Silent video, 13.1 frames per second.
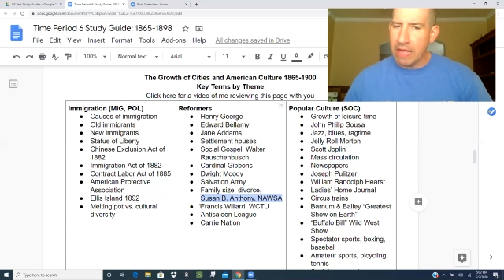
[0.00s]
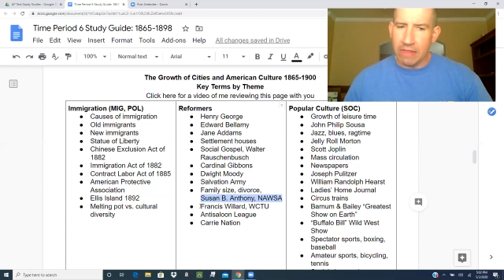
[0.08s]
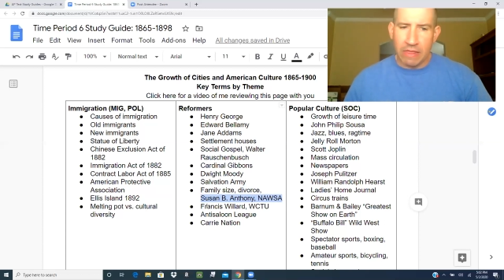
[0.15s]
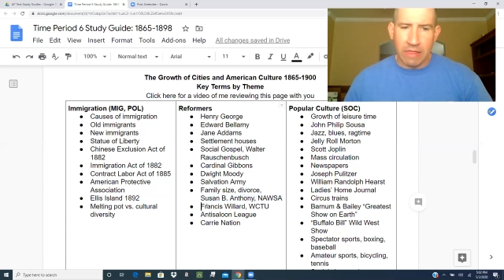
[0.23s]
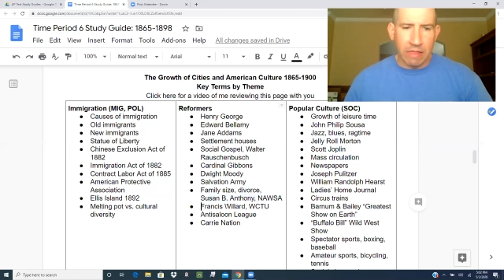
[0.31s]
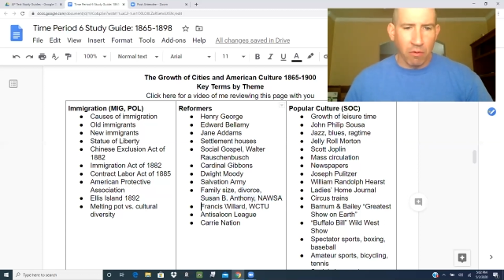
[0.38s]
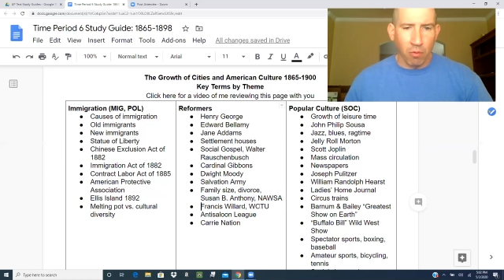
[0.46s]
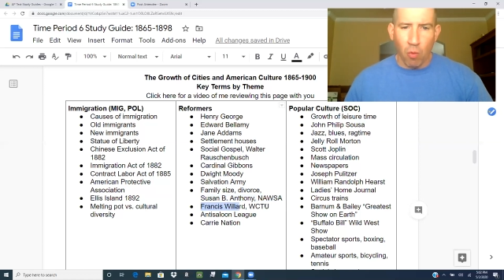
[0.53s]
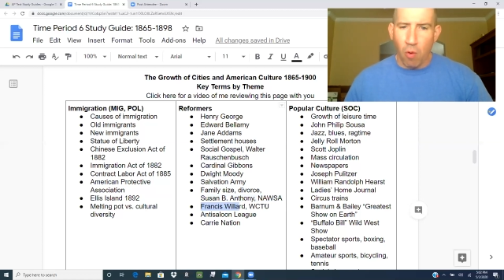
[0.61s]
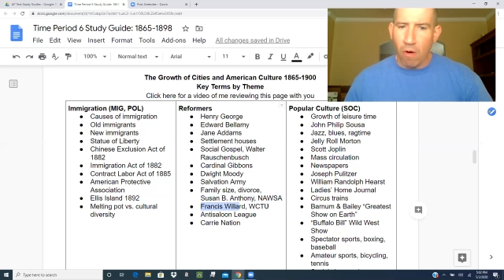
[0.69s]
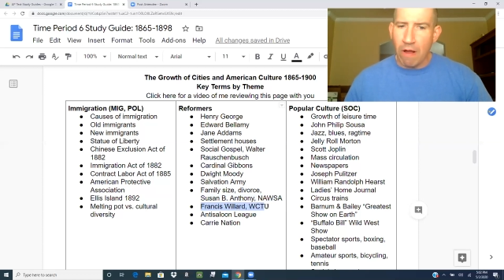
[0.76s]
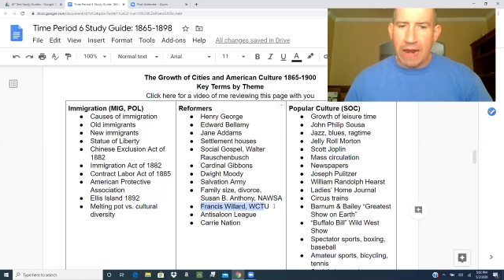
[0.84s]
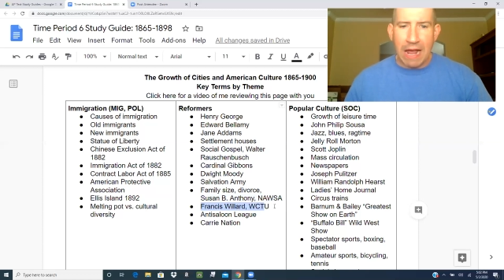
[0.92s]
The
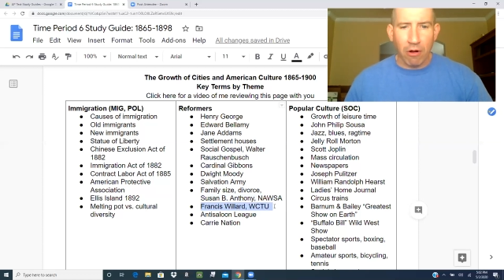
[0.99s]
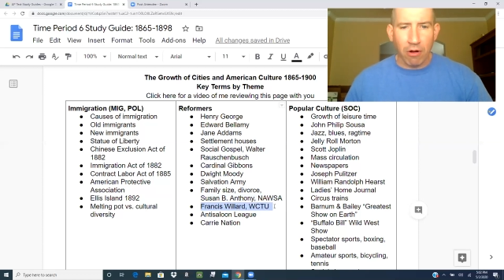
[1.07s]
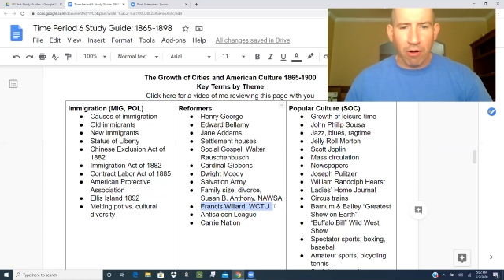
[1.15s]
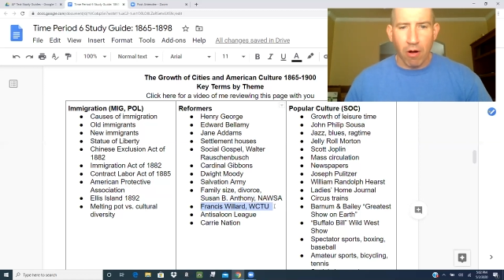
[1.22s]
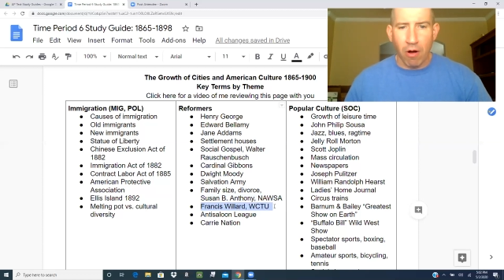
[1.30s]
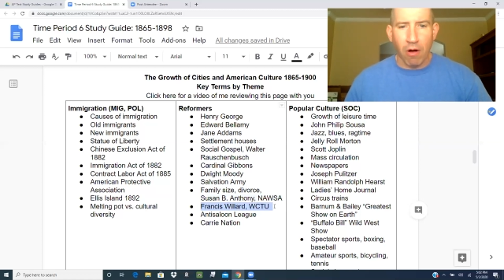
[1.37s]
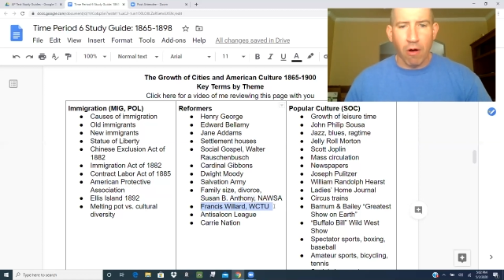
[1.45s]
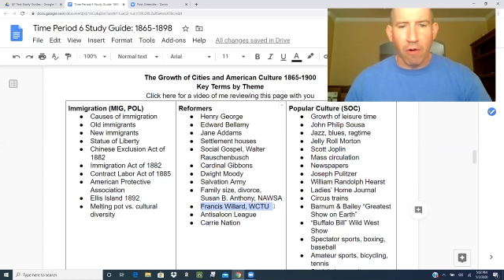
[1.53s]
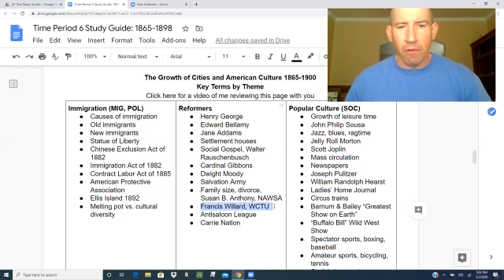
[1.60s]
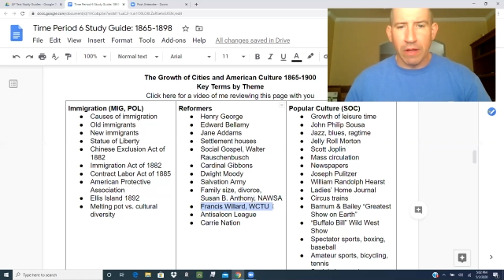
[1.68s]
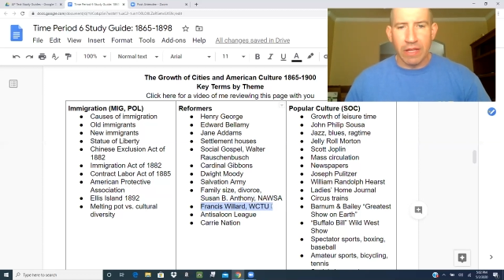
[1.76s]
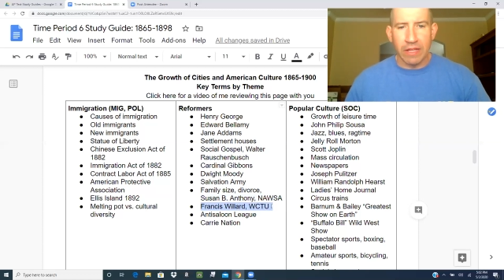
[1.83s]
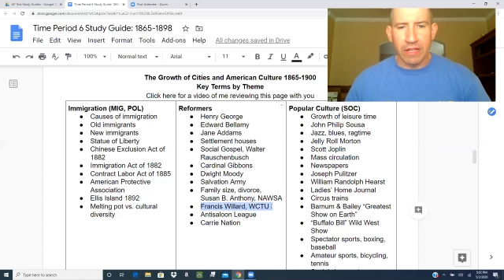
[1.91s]
war on
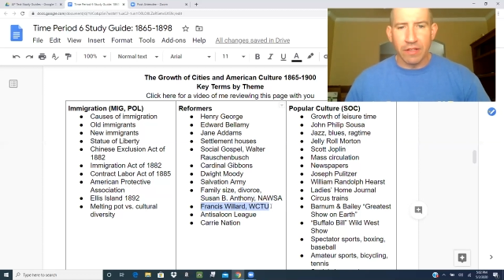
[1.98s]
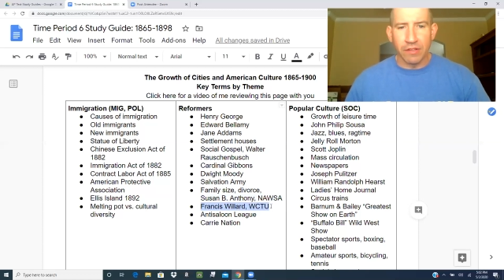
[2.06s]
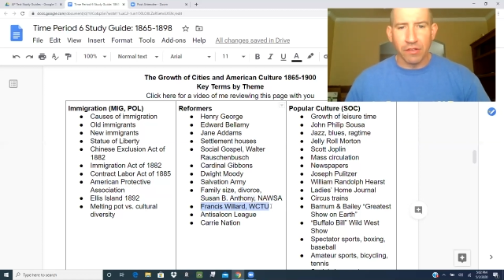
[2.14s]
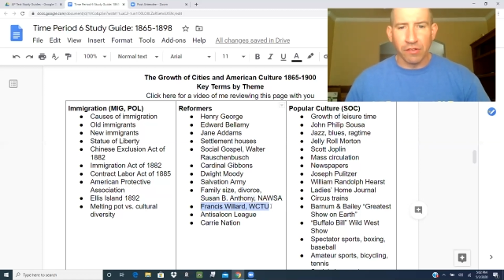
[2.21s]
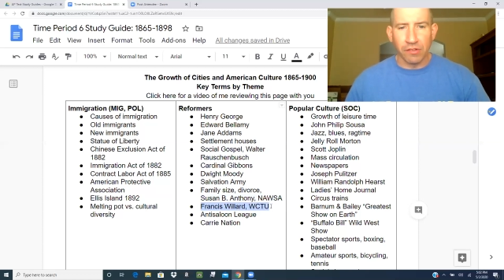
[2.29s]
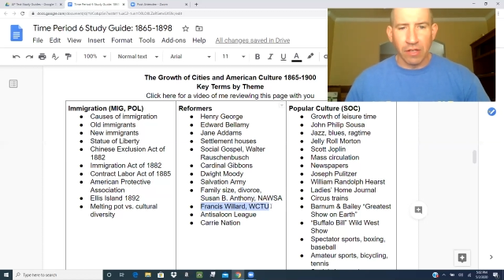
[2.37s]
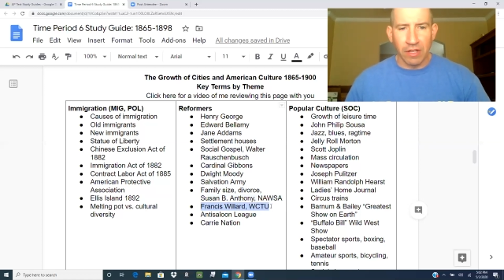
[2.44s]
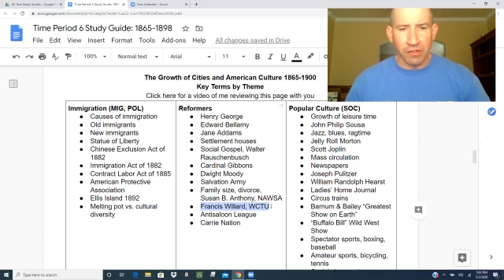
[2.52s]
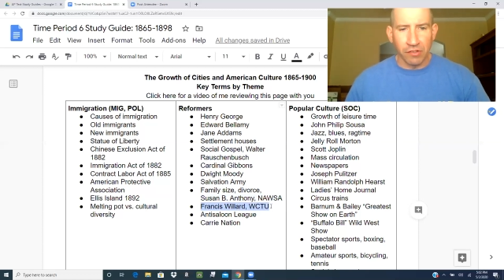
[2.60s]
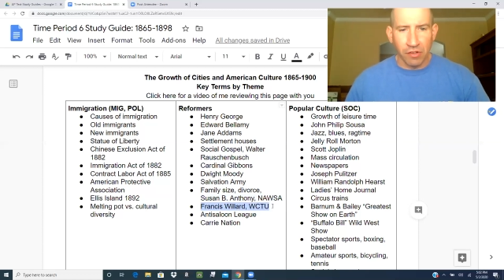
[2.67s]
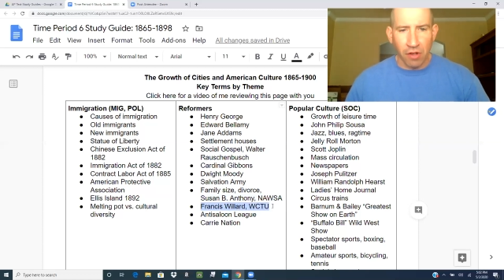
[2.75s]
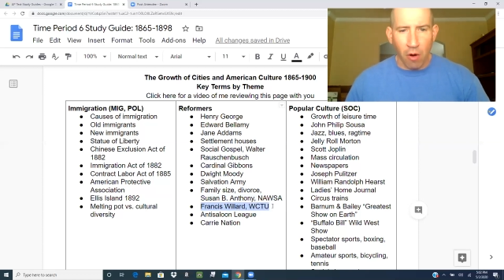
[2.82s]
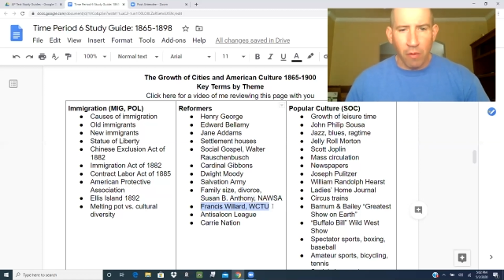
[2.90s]
alcohol is
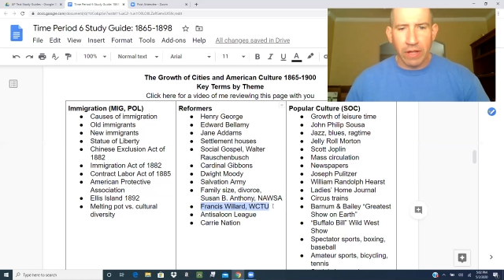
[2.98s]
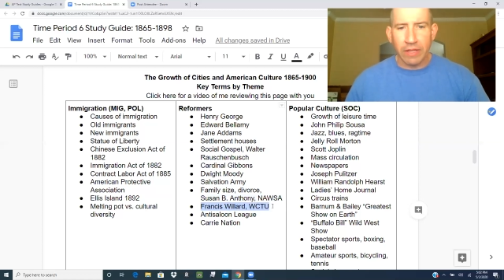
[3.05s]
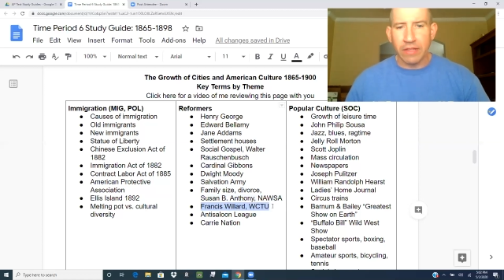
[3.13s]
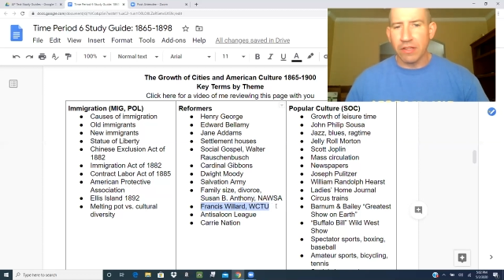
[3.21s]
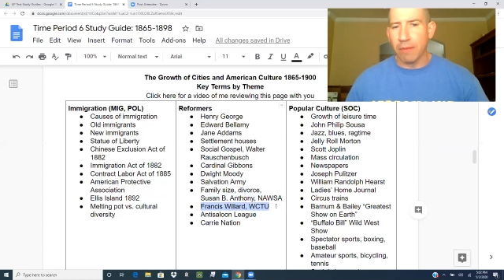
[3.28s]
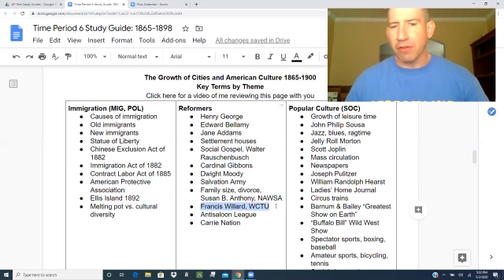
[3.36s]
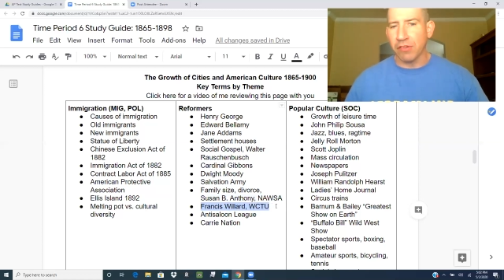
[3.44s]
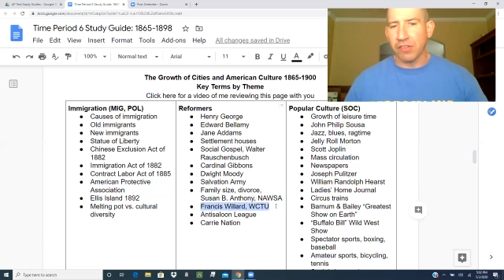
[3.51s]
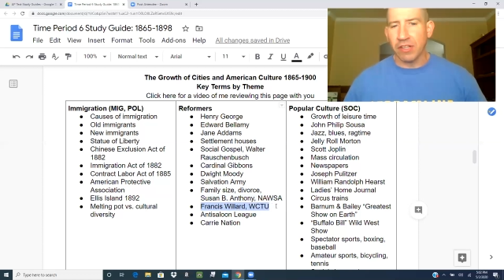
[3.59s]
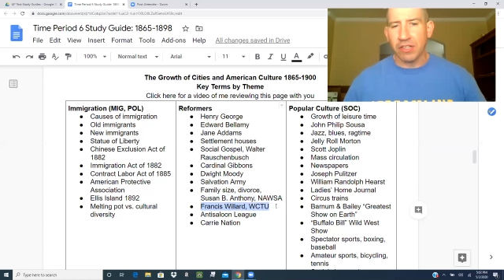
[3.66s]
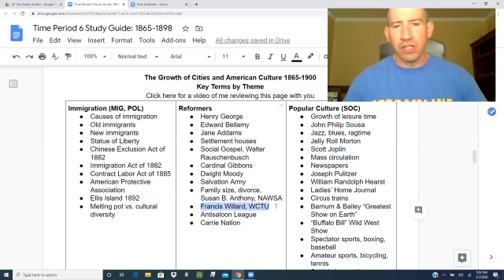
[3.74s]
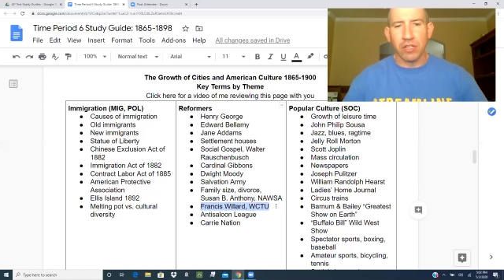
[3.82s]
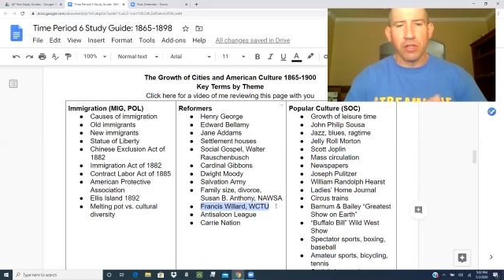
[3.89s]
going. The
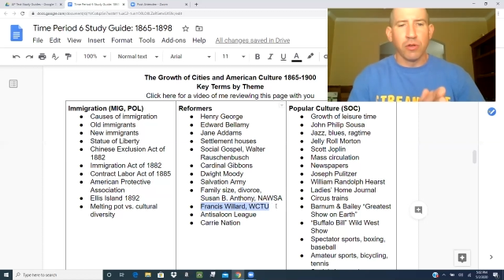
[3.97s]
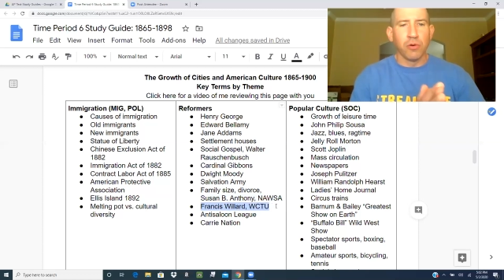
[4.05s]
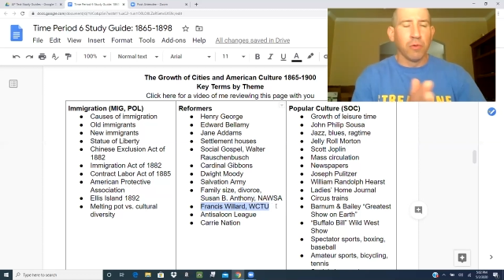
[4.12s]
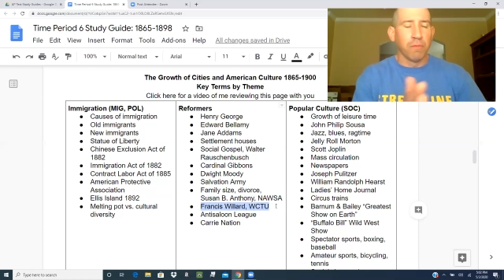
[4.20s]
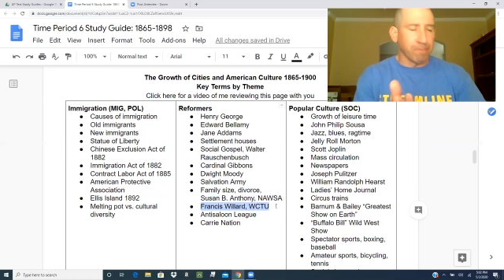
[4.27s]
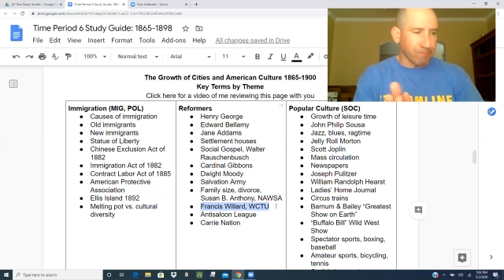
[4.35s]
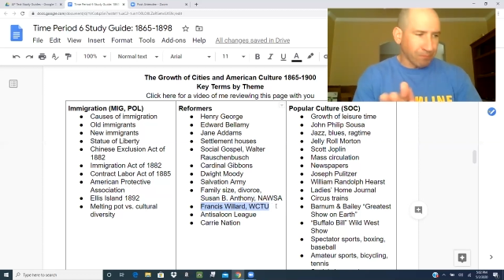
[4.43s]
WCTU